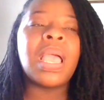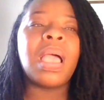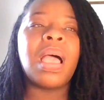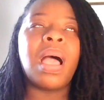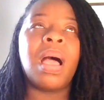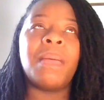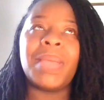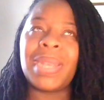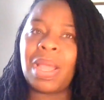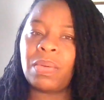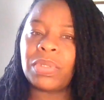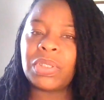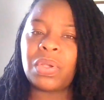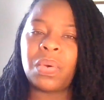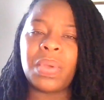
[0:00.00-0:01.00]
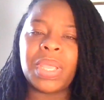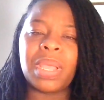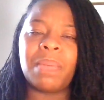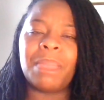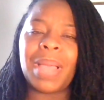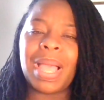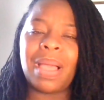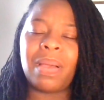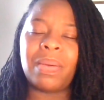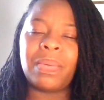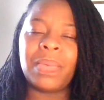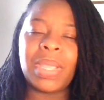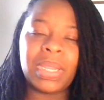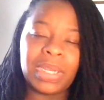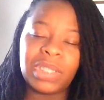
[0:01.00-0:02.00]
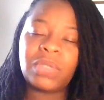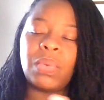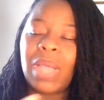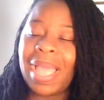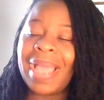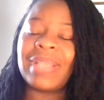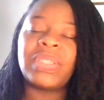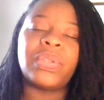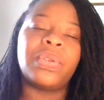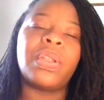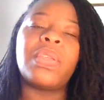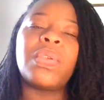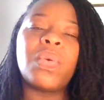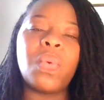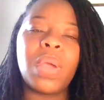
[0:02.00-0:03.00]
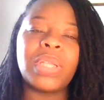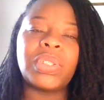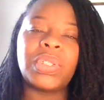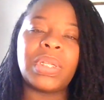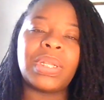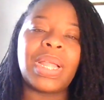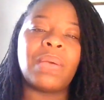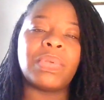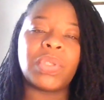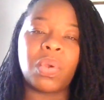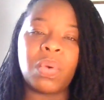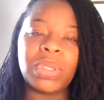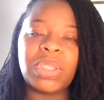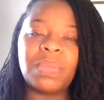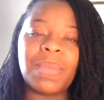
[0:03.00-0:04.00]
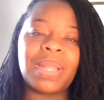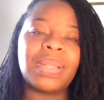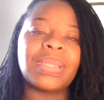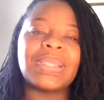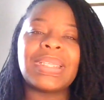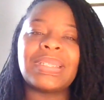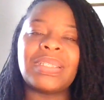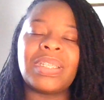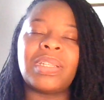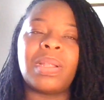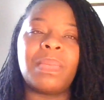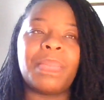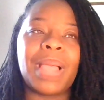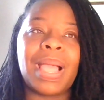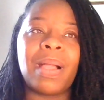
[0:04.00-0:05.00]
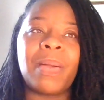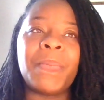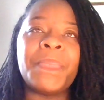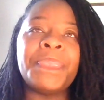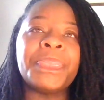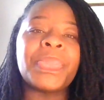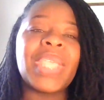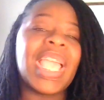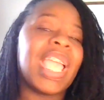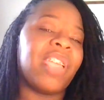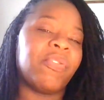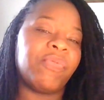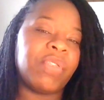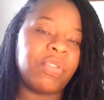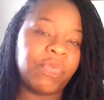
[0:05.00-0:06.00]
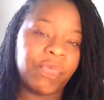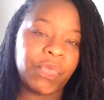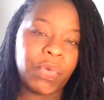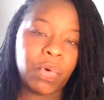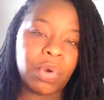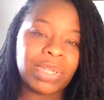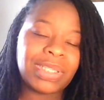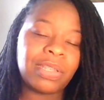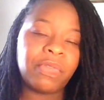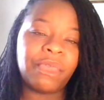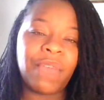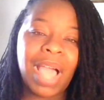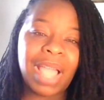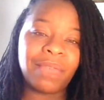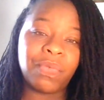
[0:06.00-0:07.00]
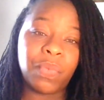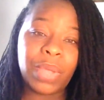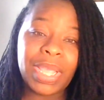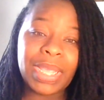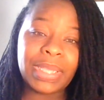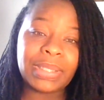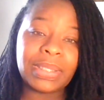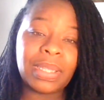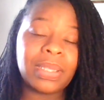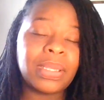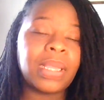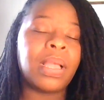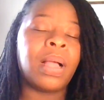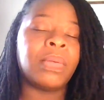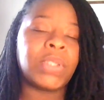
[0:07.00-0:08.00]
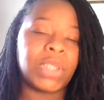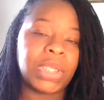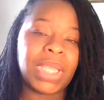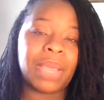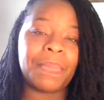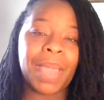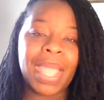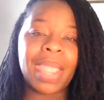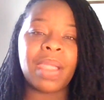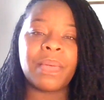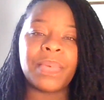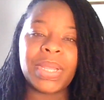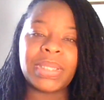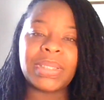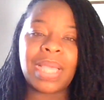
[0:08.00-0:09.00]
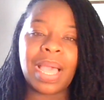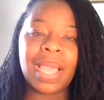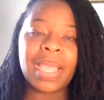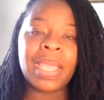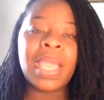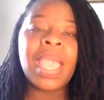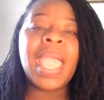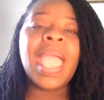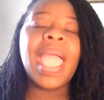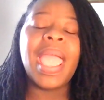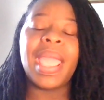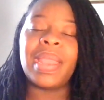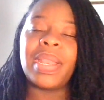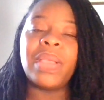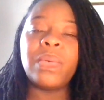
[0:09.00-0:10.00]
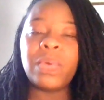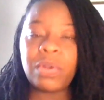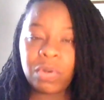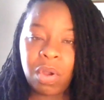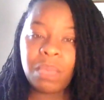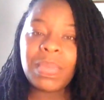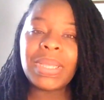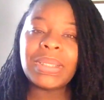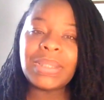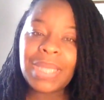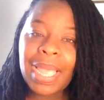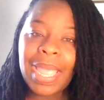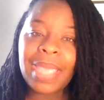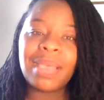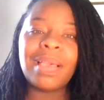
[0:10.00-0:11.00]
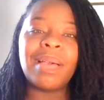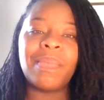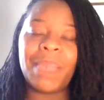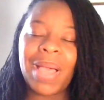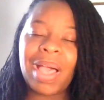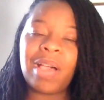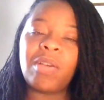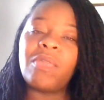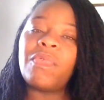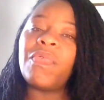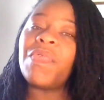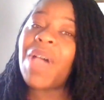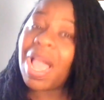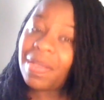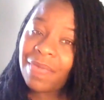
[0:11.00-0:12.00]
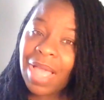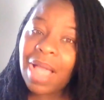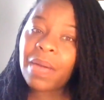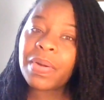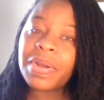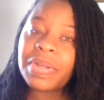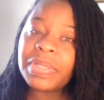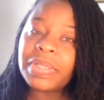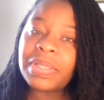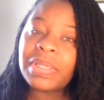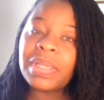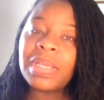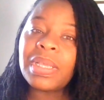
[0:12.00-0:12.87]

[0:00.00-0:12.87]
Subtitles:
and I was going about, and this will answer another question, I was going to my loctician about every 4 to 5 weeks to get my hair retied. And it would normally take about 5 hours